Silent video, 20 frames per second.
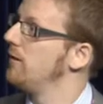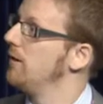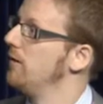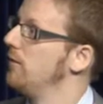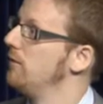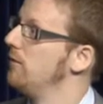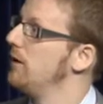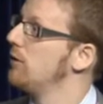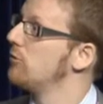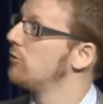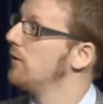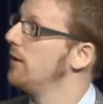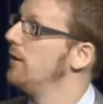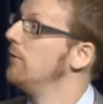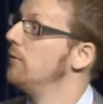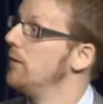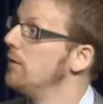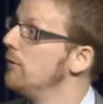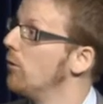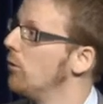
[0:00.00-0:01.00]
in, vitro,
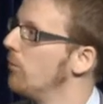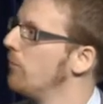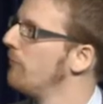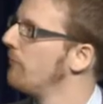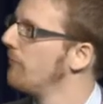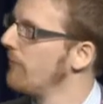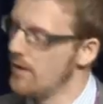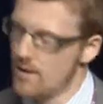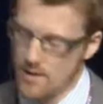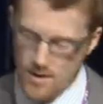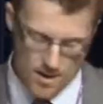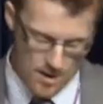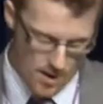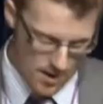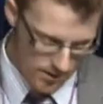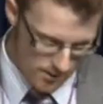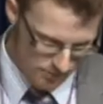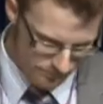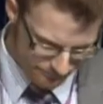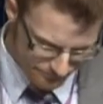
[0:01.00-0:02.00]
in vivo.
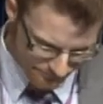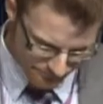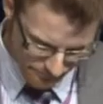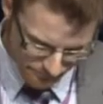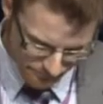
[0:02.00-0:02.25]
Um,